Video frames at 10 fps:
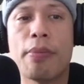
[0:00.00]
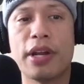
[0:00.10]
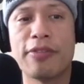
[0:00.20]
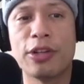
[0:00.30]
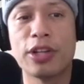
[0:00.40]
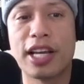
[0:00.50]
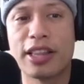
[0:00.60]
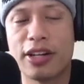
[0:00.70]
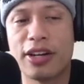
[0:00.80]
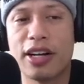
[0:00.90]
But if you look
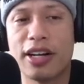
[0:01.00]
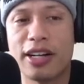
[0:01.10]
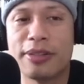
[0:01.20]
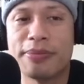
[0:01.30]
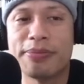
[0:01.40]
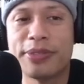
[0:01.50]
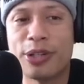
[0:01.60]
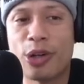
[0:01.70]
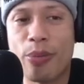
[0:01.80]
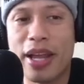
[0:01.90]
at their uh,
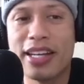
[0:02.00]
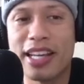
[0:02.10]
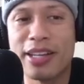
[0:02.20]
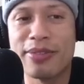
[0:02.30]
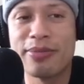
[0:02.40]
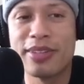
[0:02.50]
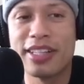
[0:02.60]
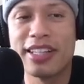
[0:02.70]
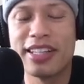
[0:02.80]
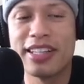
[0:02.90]
their domain name,
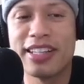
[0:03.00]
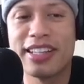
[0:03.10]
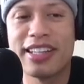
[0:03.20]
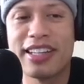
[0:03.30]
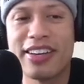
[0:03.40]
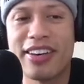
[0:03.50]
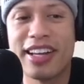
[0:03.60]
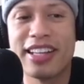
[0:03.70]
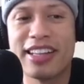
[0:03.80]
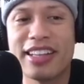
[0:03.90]

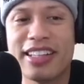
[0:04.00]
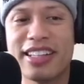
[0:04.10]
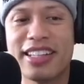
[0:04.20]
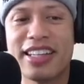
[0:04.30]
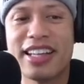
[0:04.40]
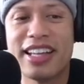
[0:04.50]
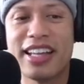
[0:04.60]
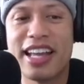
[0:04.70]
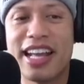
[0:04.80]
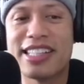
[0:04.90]
right,
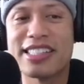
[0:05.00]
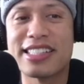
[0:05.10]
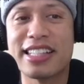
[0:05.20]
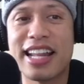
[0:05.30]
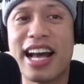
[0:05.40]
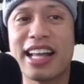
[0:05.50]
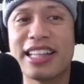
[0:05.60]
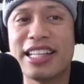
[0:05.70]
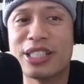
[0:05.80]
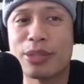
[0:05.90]
it's
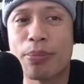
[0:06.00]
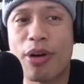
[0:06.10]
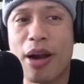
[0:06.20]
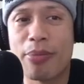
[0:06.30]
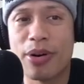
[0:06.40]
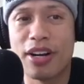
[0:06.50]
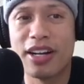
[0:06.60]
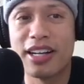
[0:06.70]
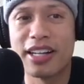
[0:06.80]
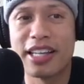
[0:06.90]
not these proper
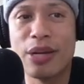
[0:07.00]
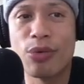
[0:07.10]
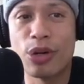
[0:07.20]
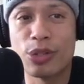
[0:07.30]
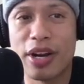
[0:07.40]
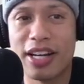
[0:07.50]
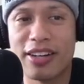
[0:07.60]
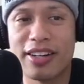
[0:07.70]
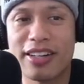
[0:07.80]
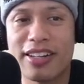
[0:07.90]
uh, keywords right
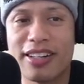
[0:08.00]
here.